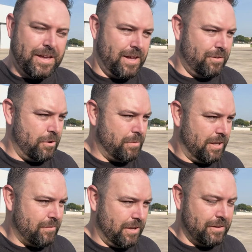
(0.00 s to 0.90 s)
and we've been
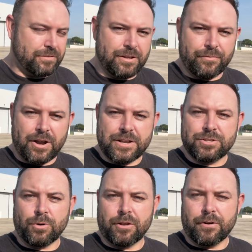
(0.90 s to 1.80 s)
giving incentive rides
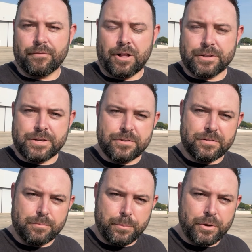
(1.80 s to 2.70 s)
to all of our volunteers
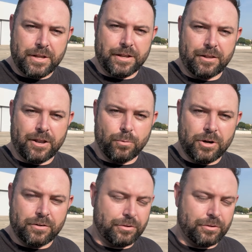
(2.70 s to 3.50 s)
that have been putting in a lot of work.